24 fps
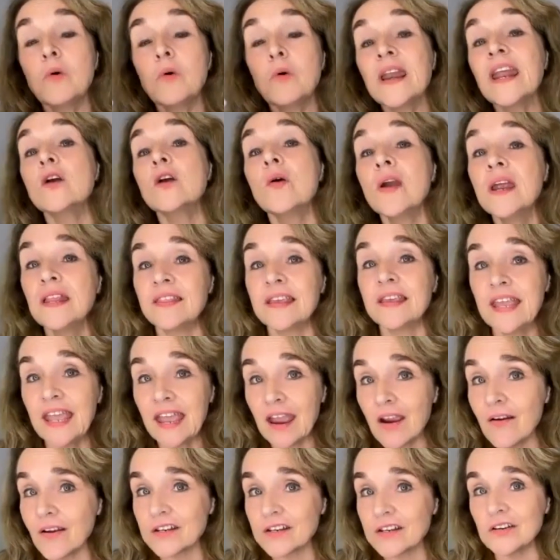when I created the
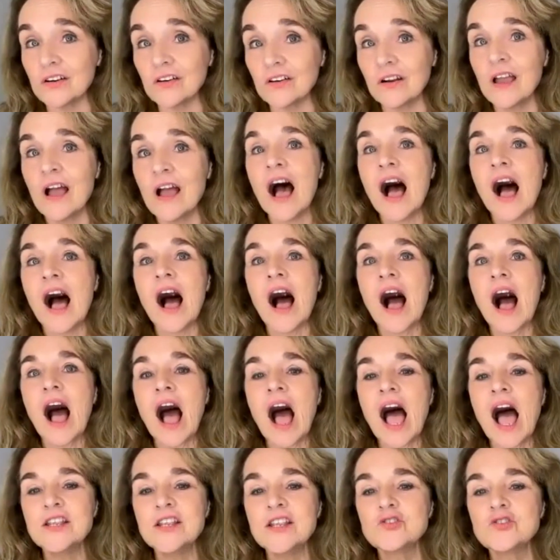character,
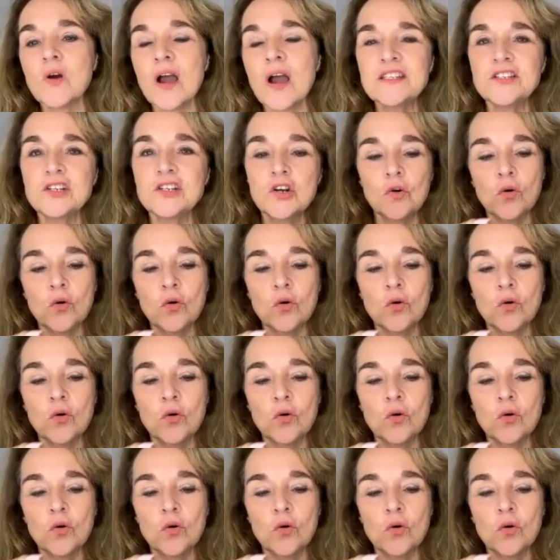I tried